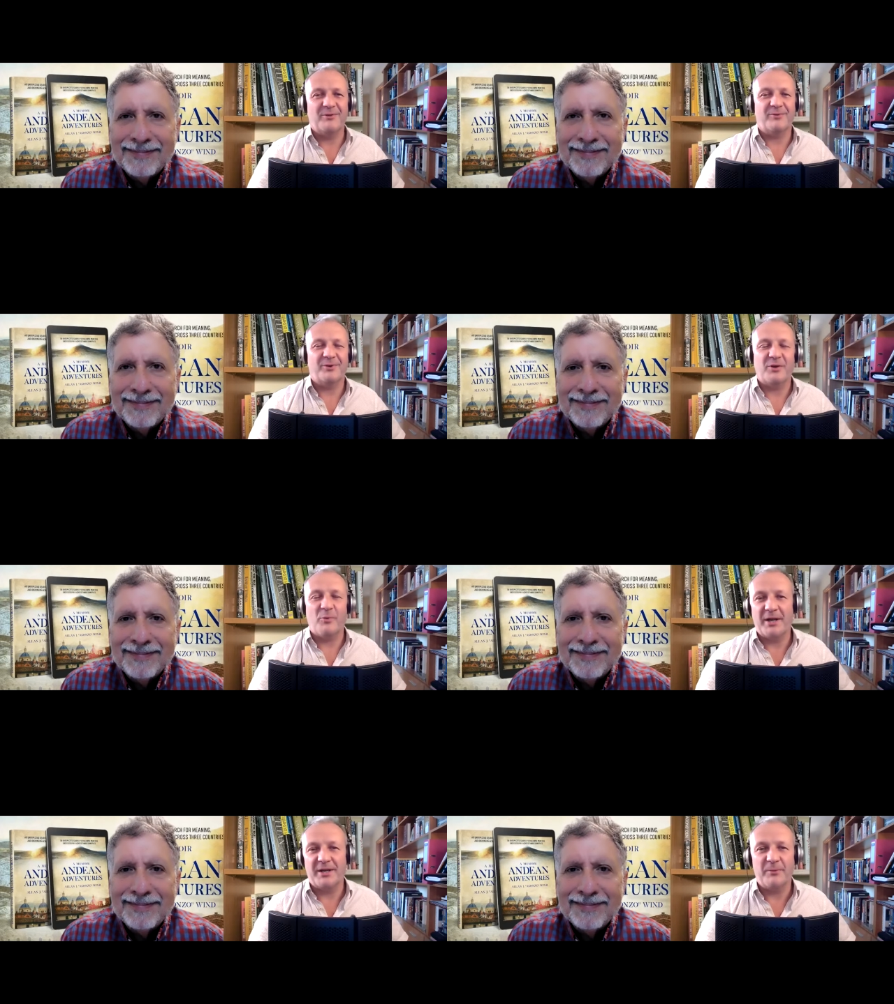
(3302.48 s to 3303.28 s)
Speaker 1: for the
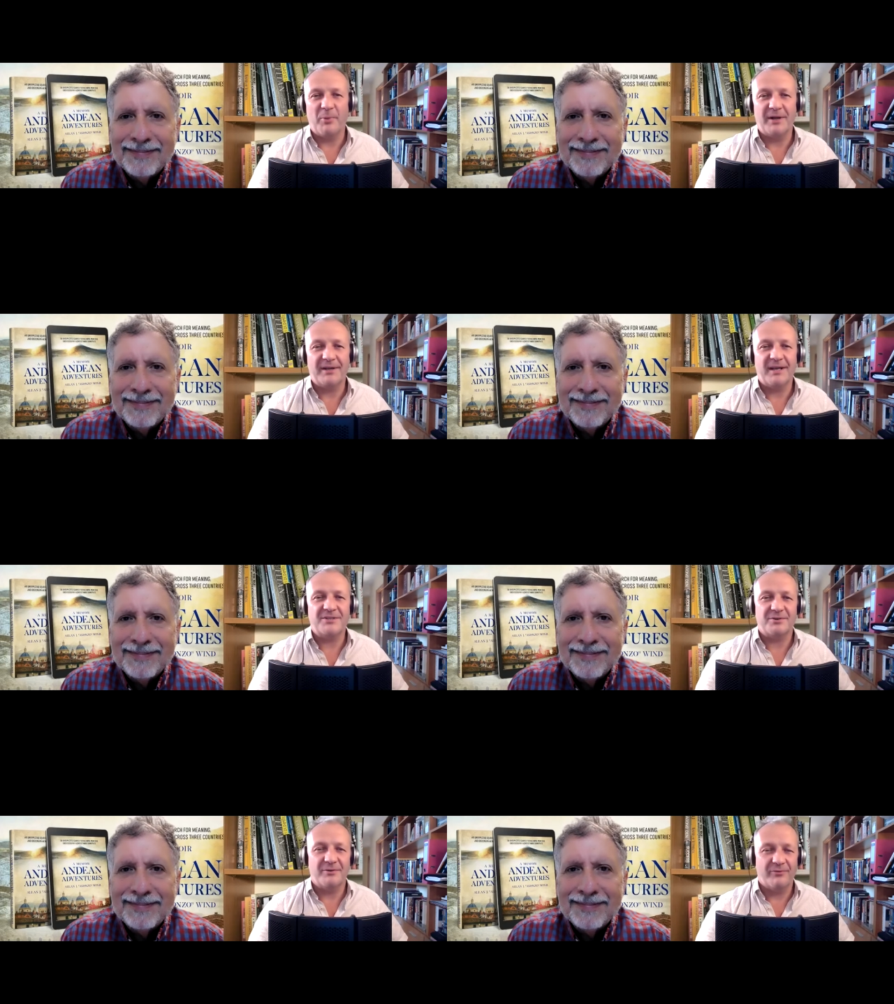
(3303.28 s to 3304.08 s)
Awakening Podcast.
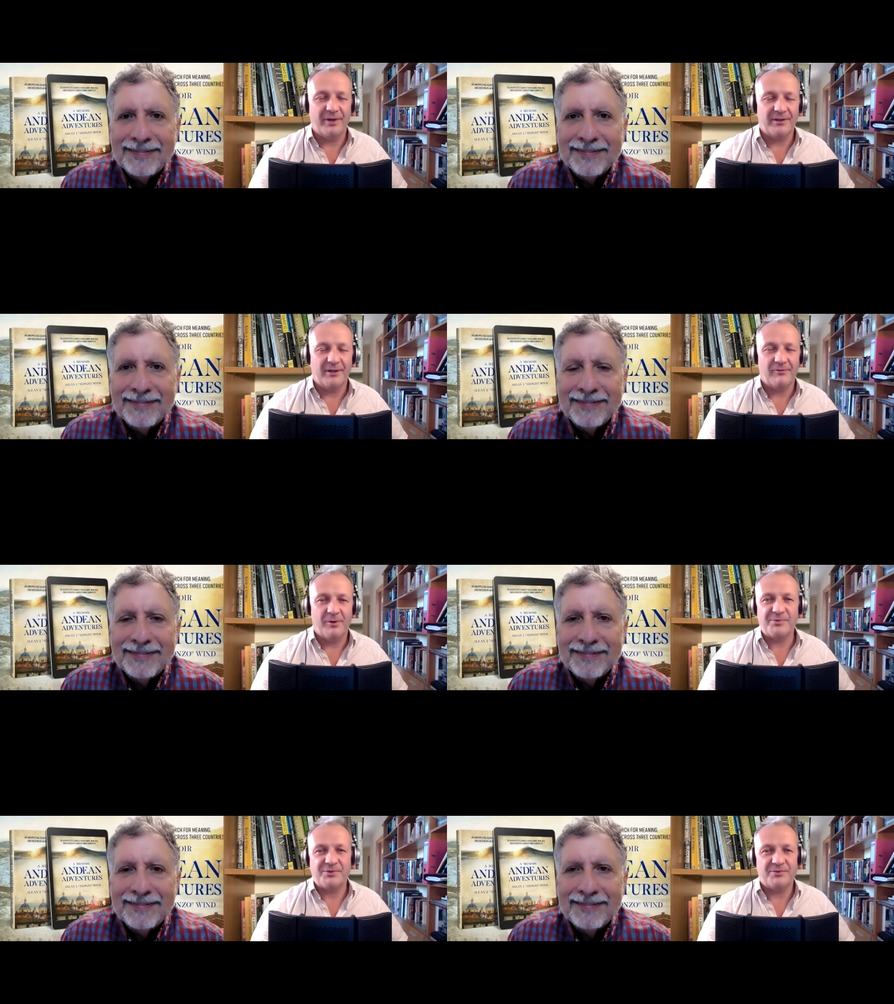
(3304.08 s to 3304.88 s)
You can find all our
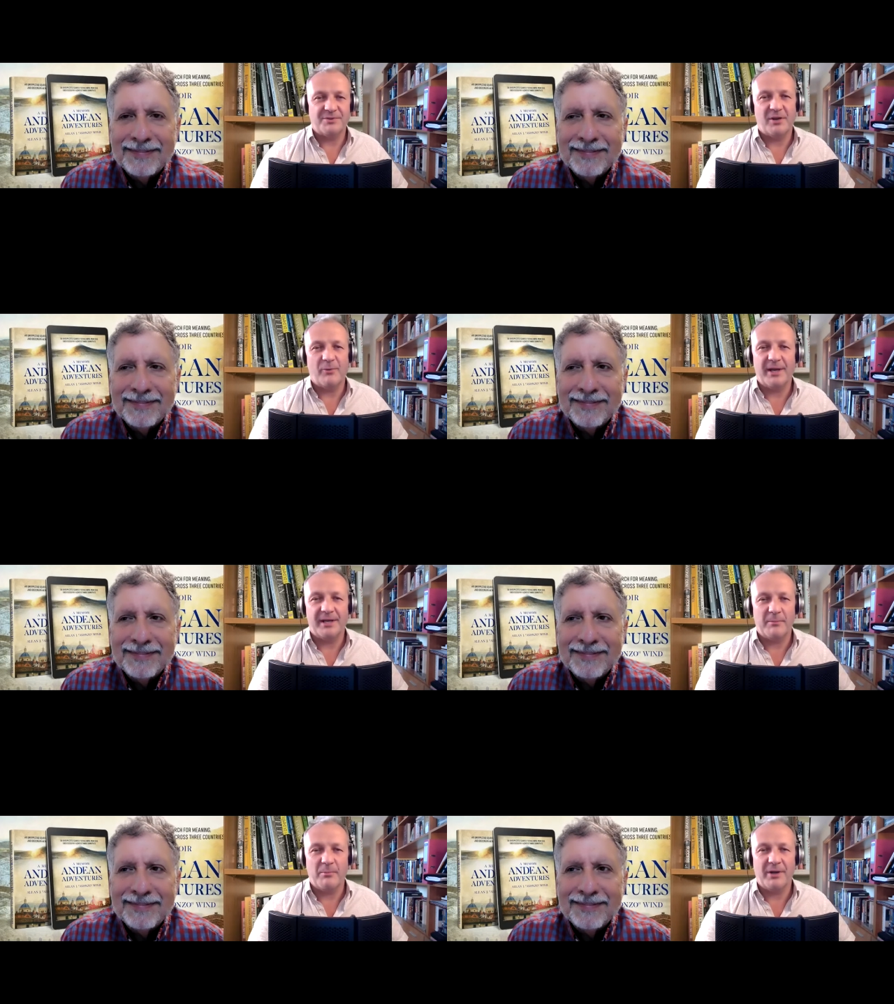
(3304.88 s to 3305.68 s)
episodes on
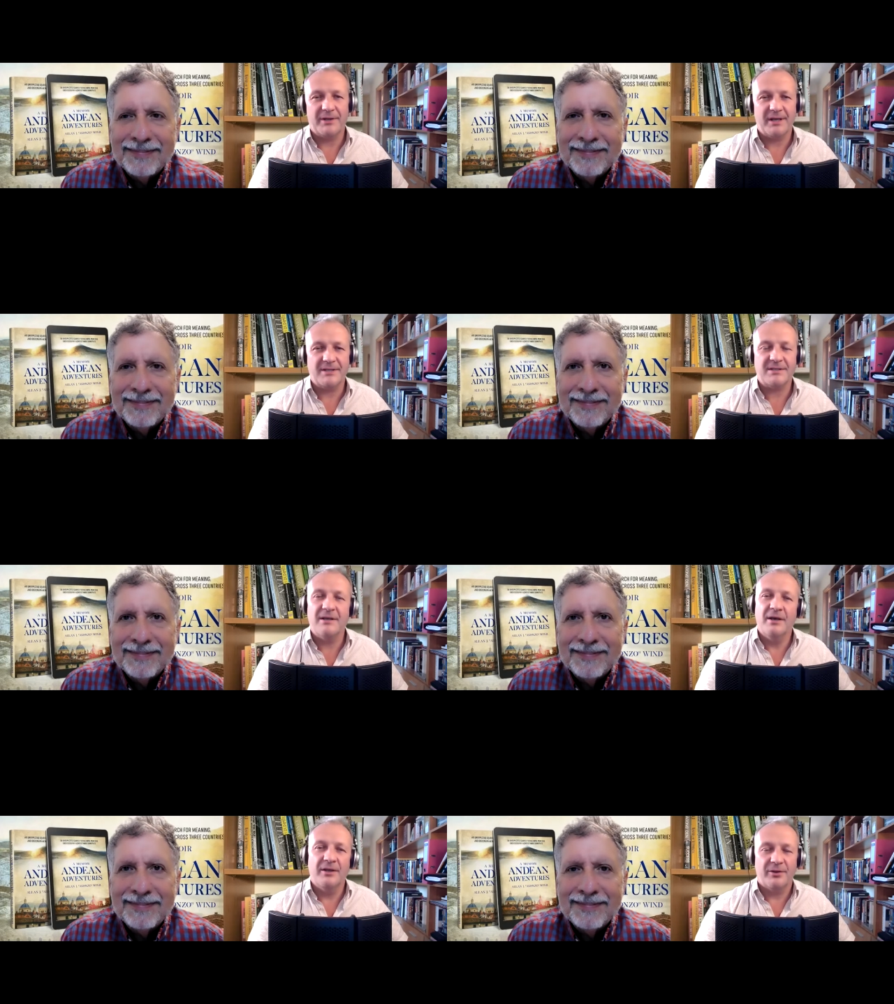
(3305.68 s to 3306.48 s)
awakening podcast
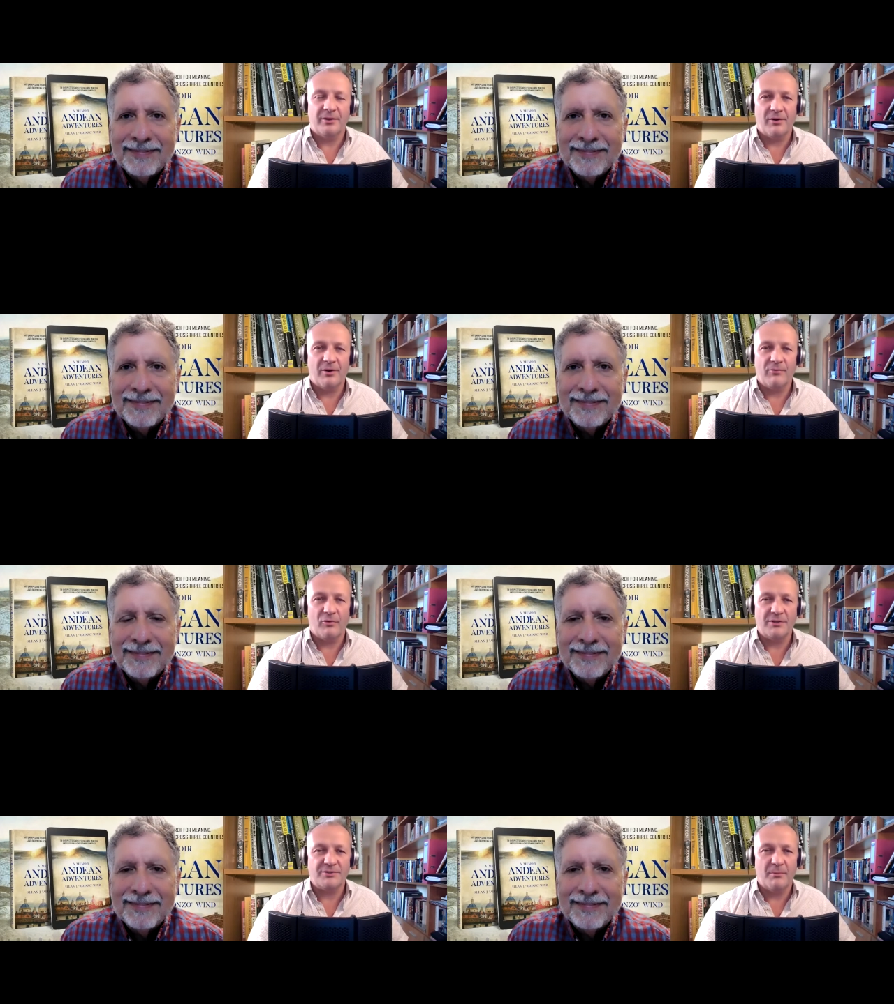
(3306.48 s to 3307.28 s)
dot org.
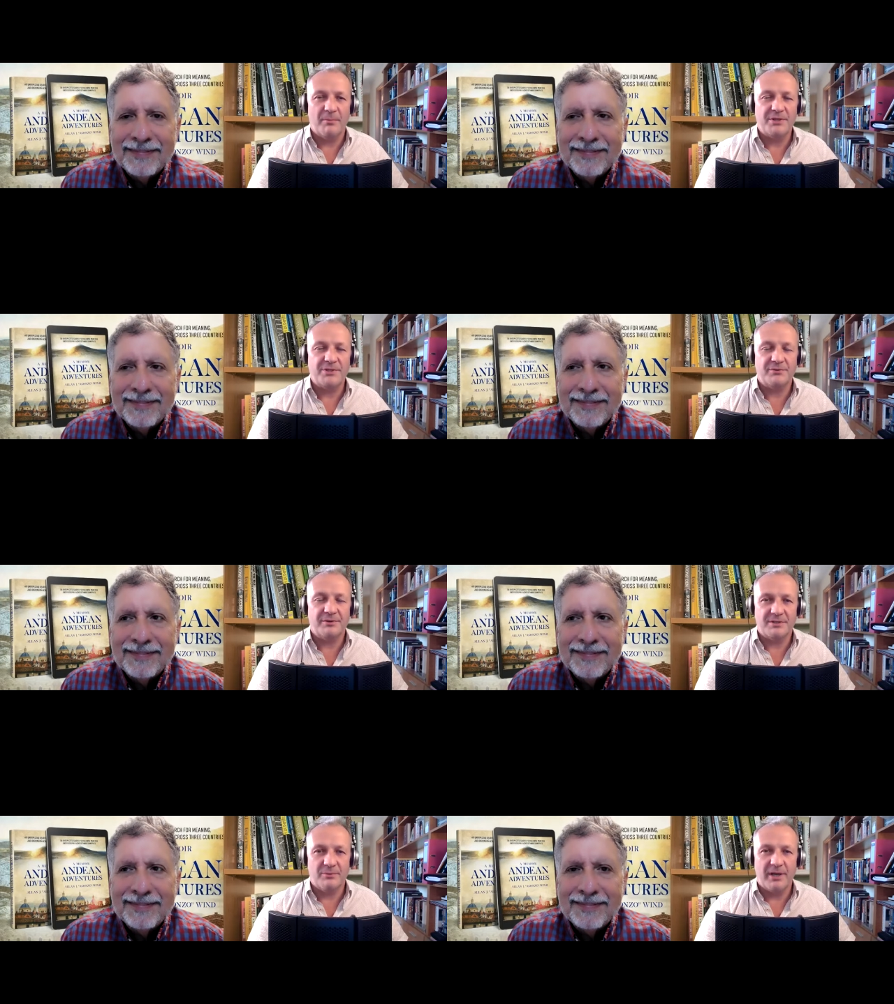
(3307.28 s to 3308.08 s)
We're also on BitChute
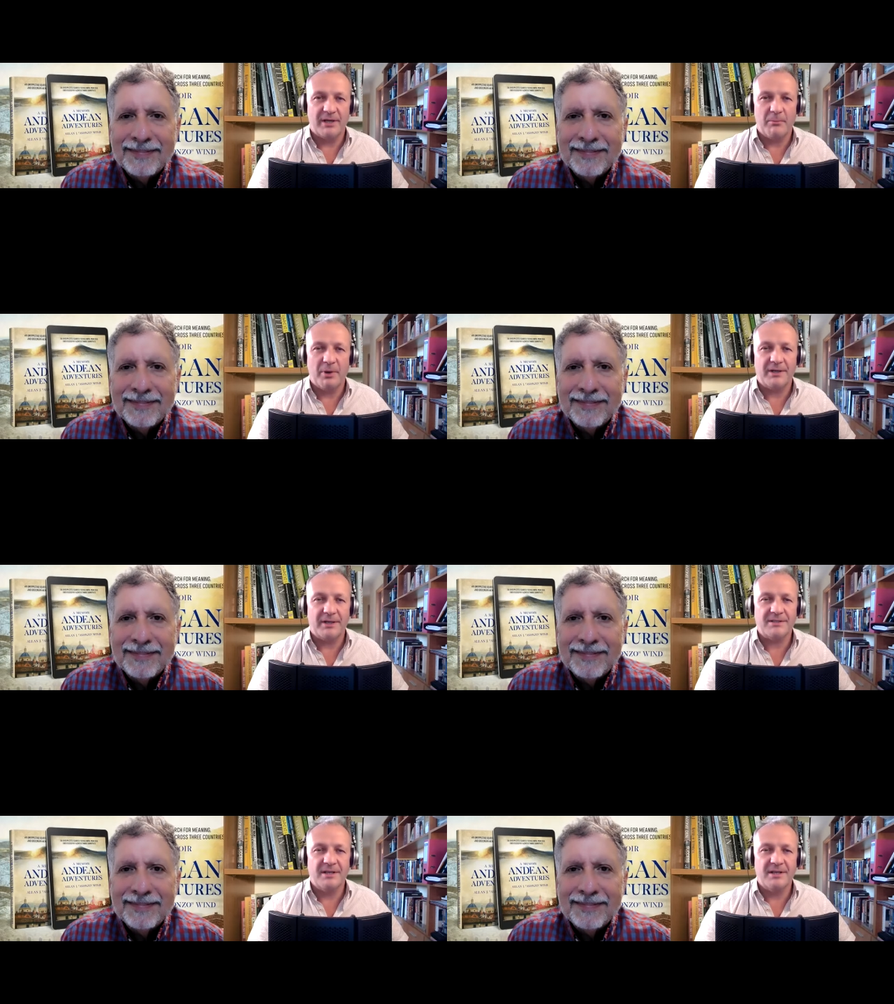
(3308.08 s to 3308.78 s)
as Awakening Podcast.